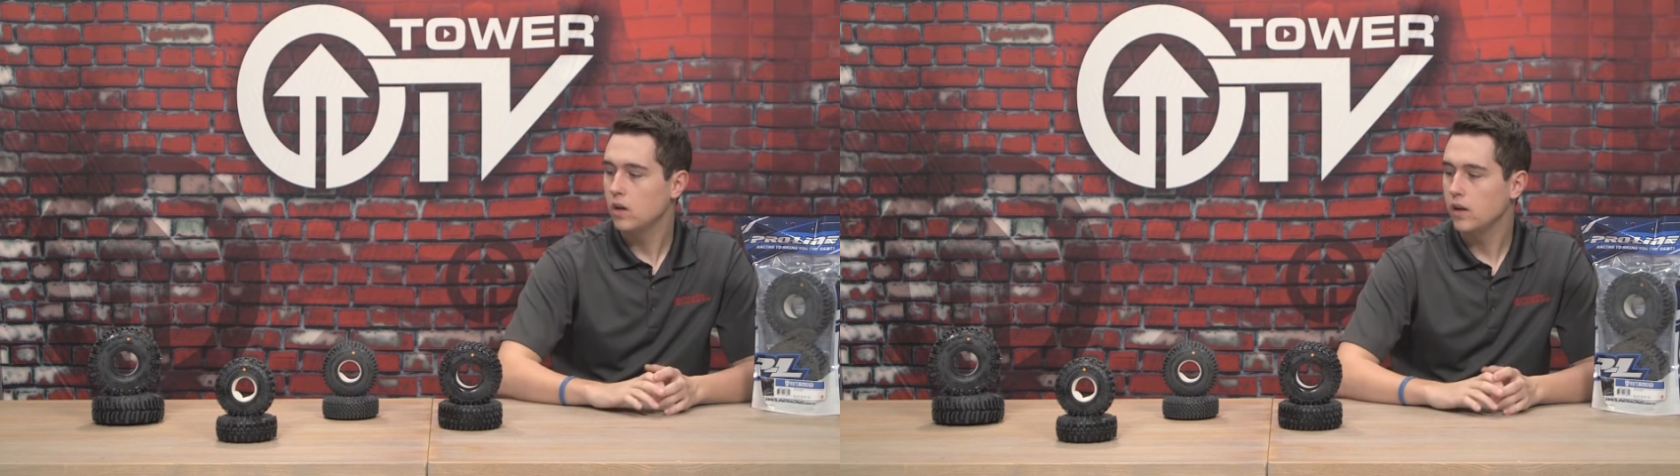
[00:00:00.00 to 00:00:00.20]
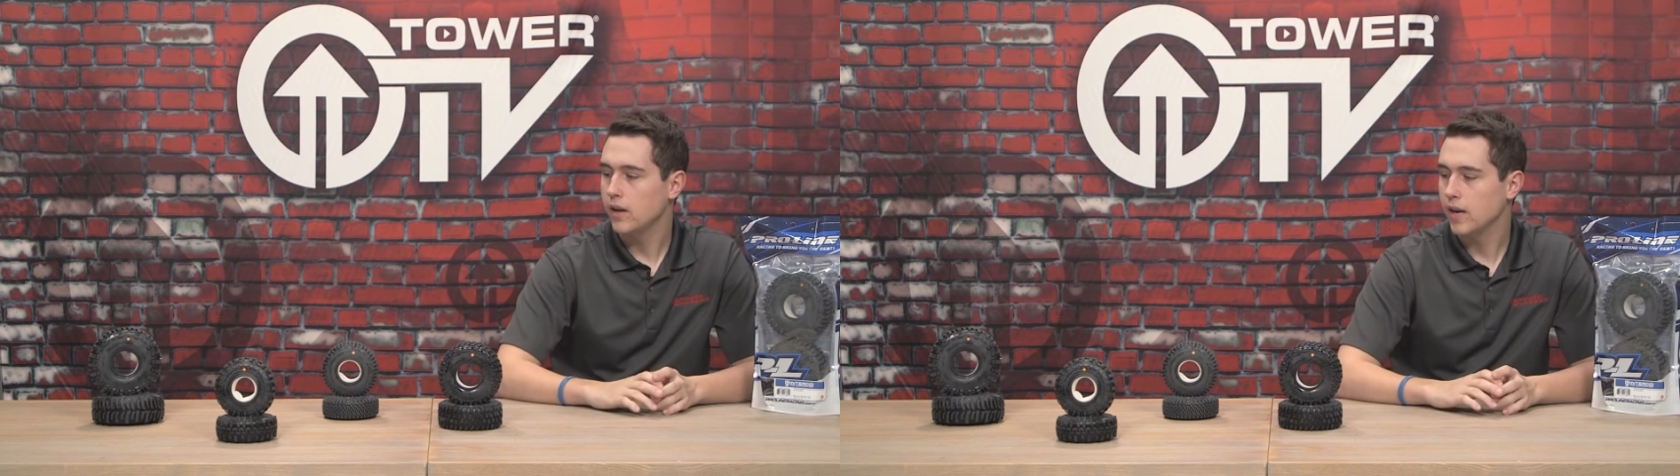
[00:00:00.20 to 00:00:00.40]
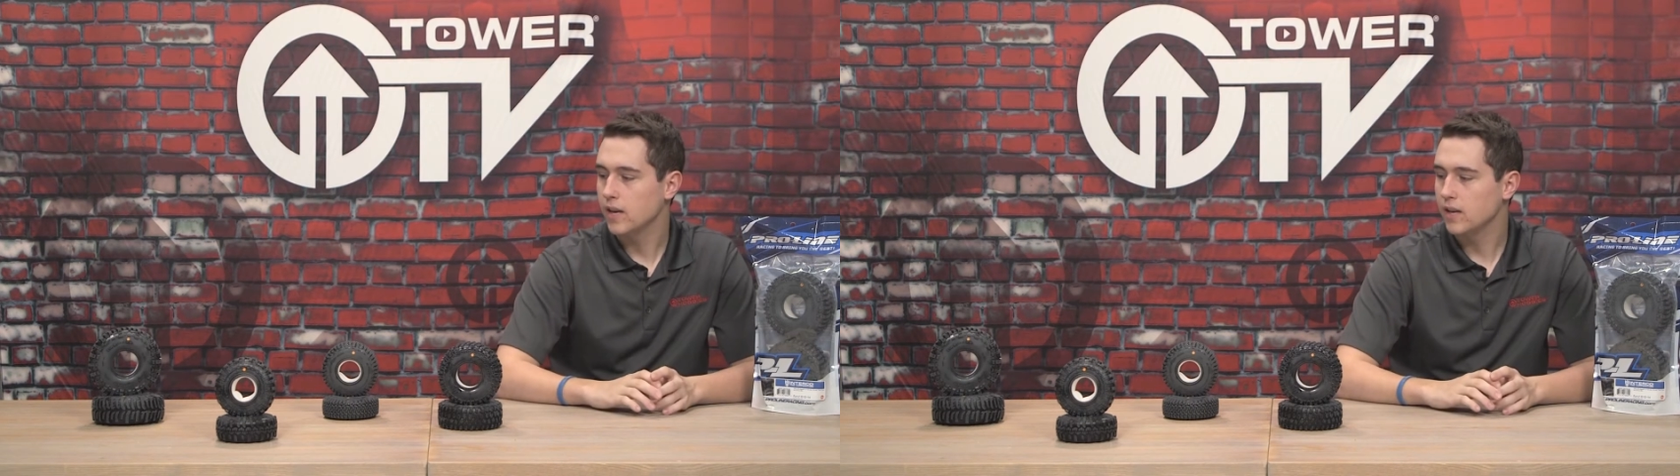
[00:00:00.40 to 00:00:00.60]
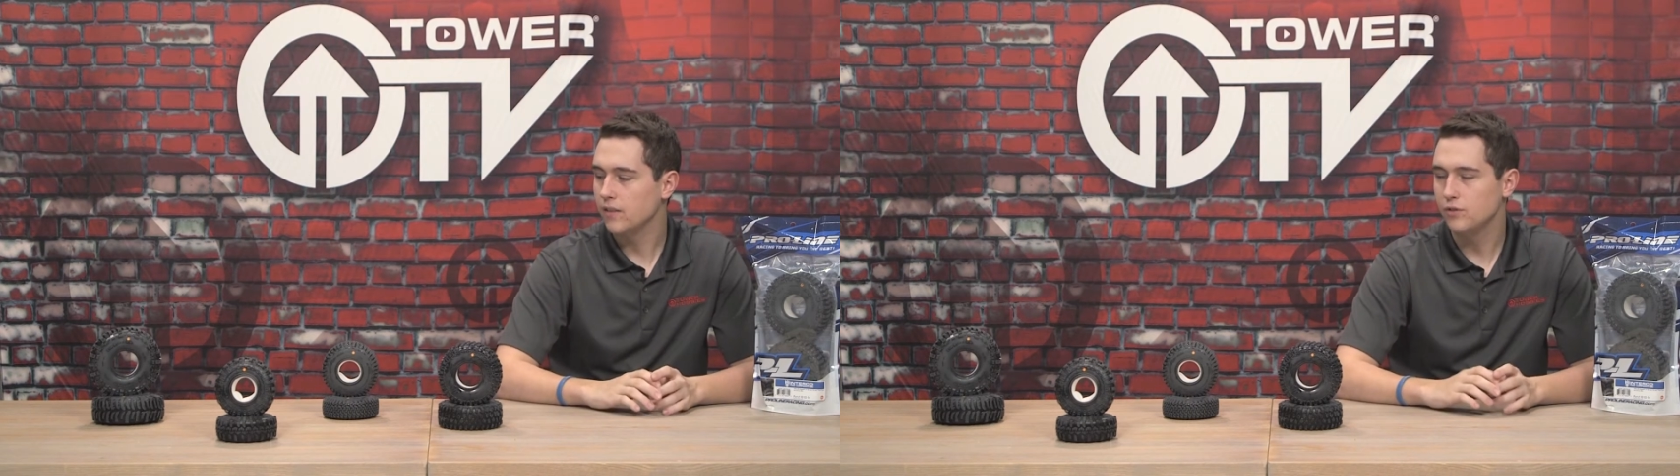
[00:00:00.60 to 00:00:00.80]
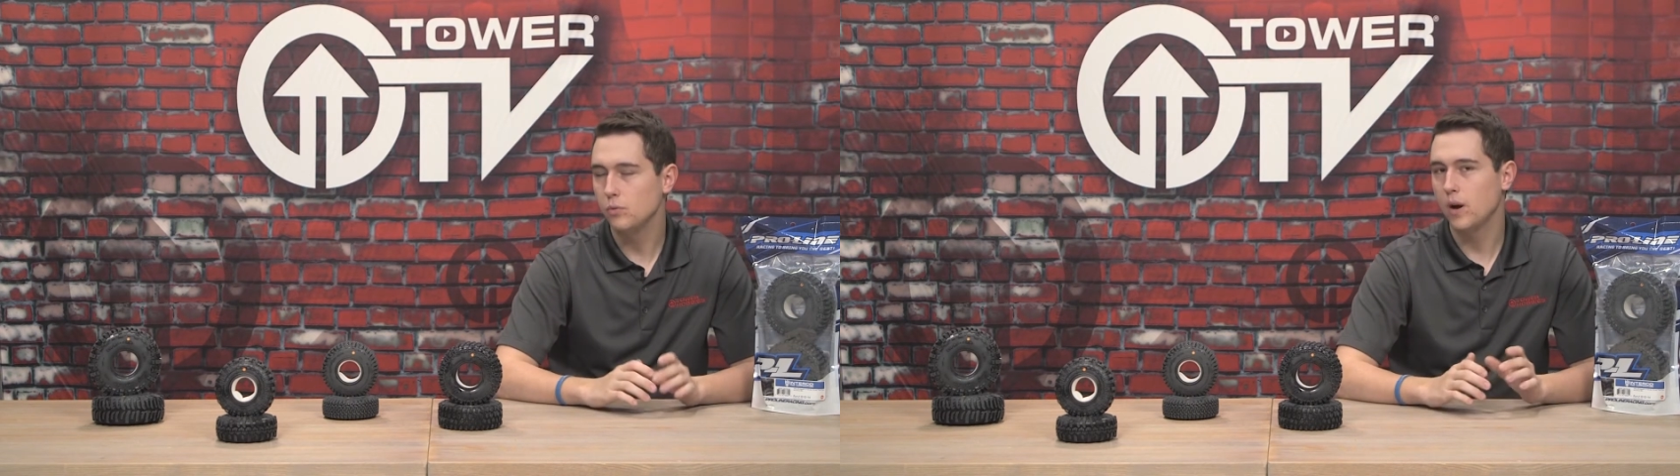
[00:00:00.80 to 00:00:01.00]
And
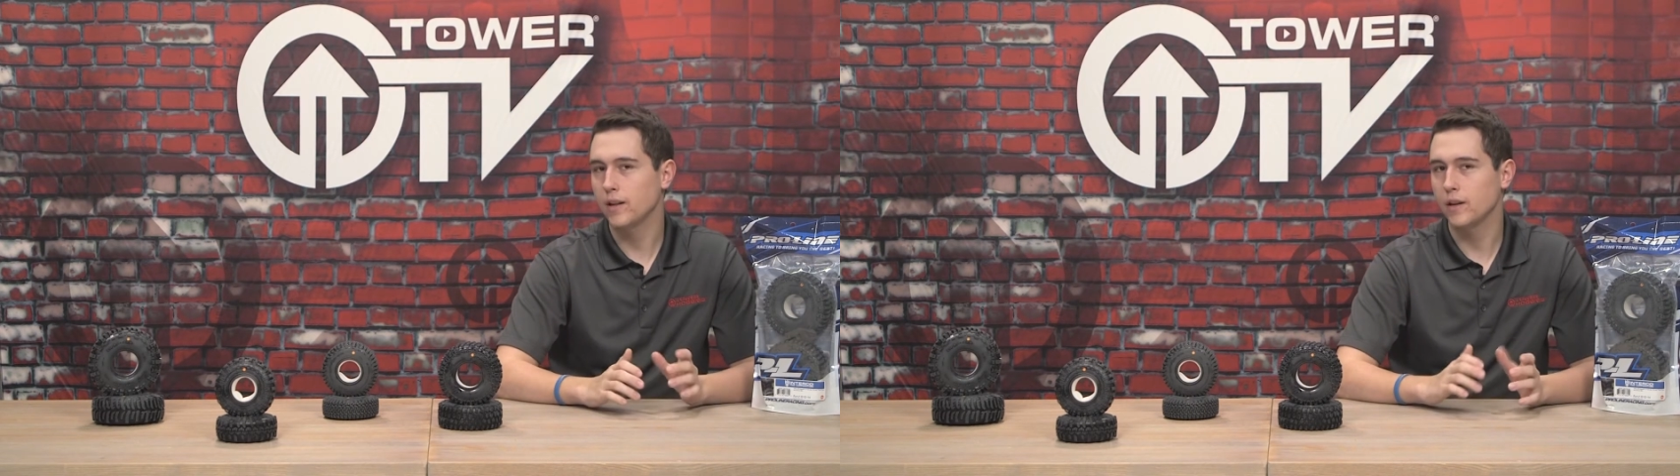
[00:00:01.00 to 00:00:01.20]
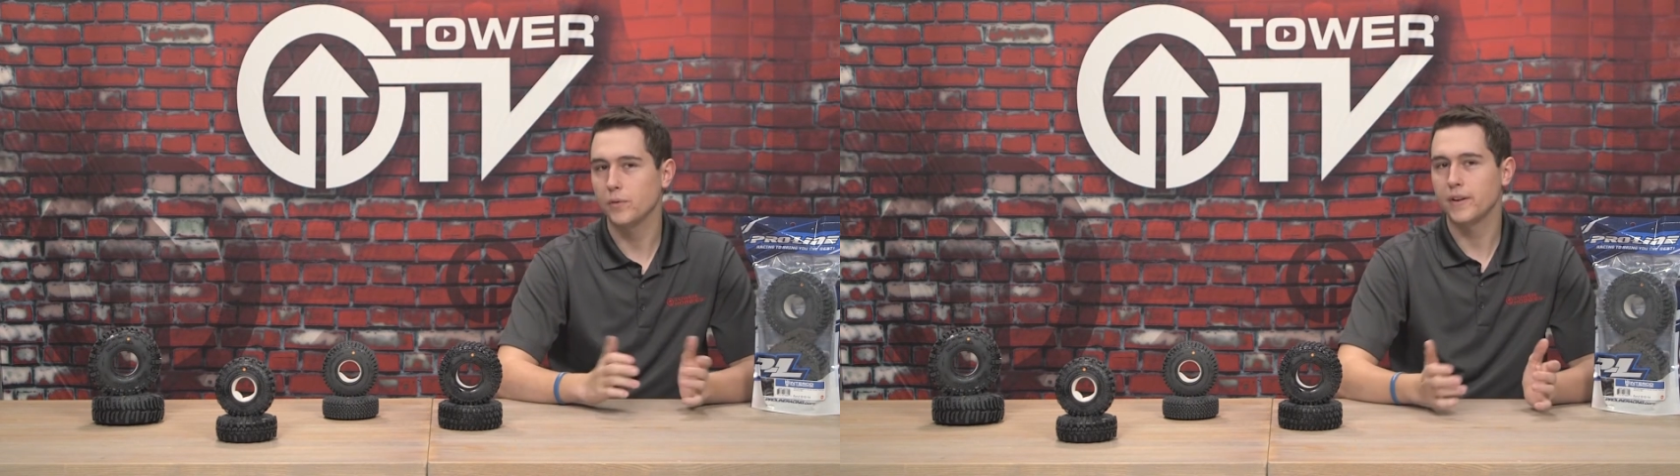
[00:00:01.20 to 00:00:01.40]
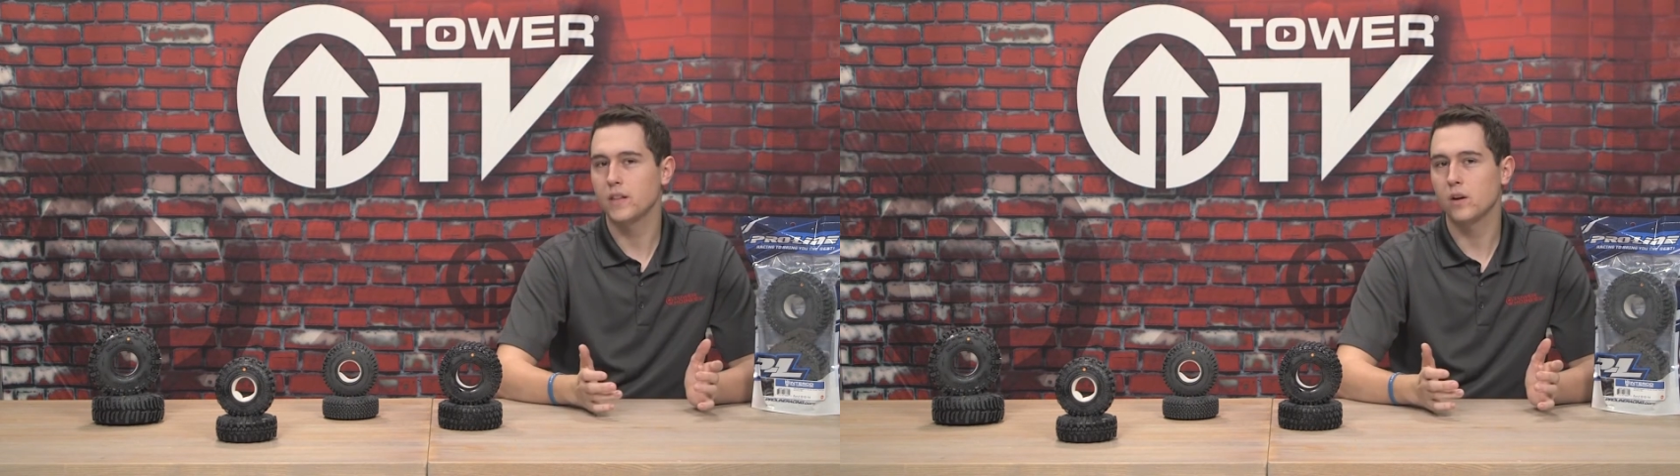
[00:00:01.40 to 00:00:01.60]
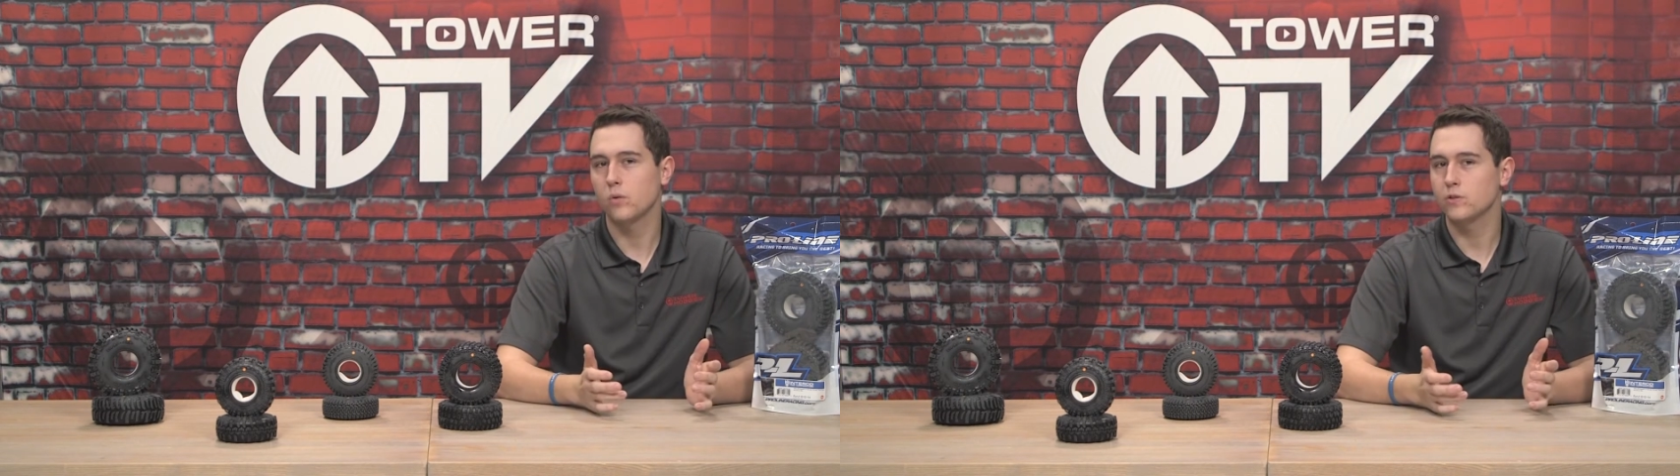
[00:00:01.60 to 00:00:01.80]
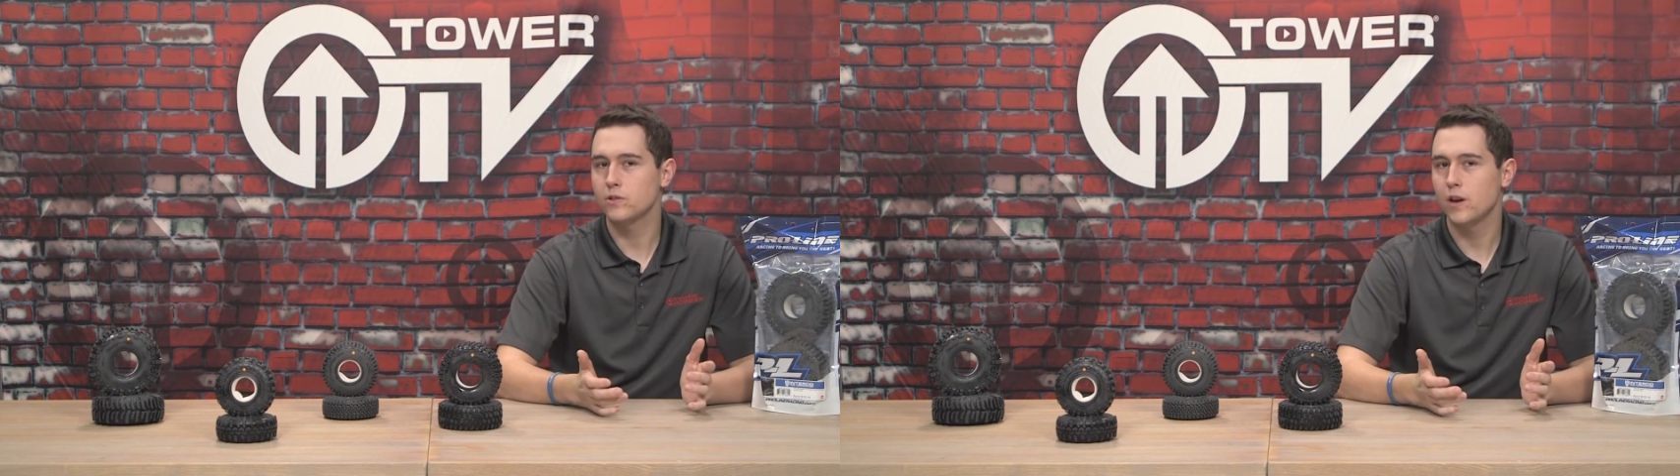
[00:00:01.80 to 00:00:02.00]
if you want to get rid of that
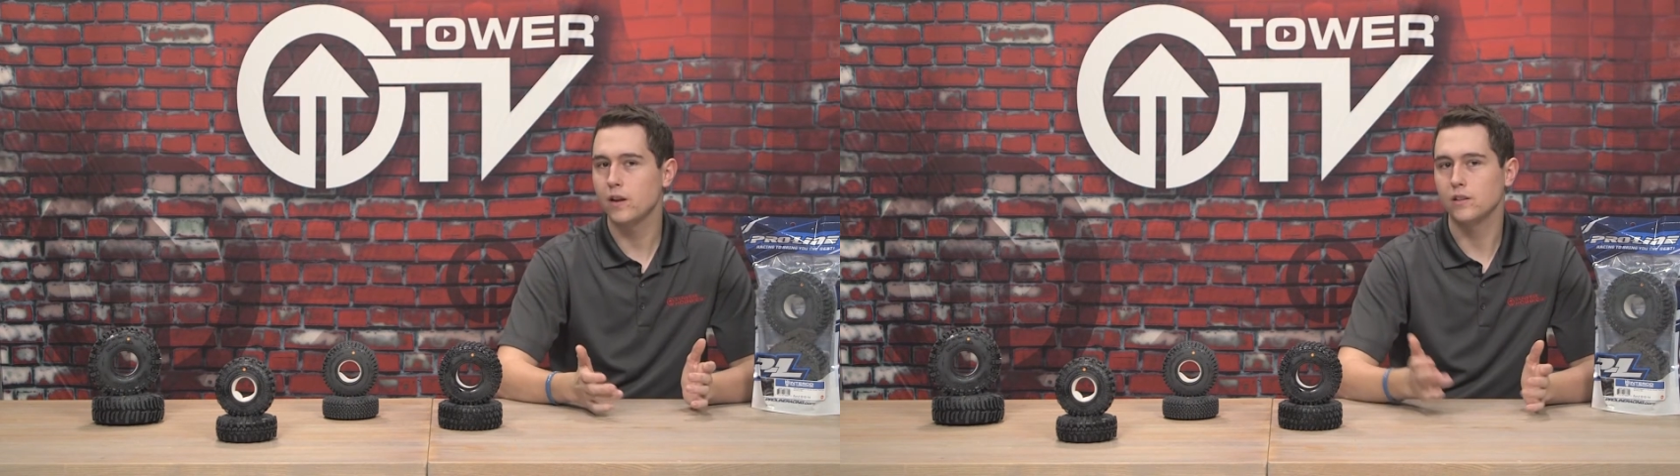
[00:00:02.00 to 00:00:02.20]
orange dot,